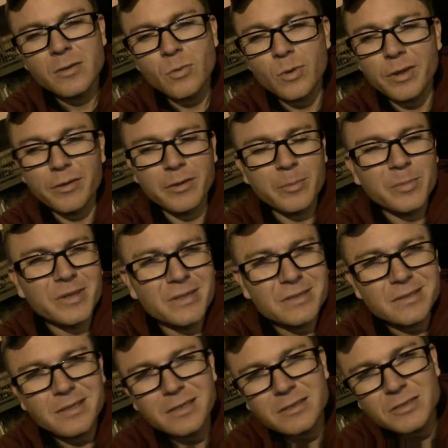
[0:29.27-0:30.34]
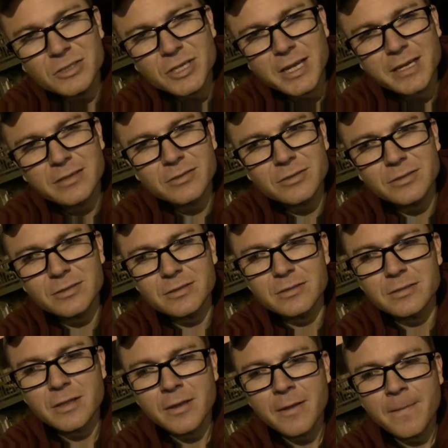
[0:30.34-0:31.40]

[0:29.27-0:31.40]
whether it be sudden changes.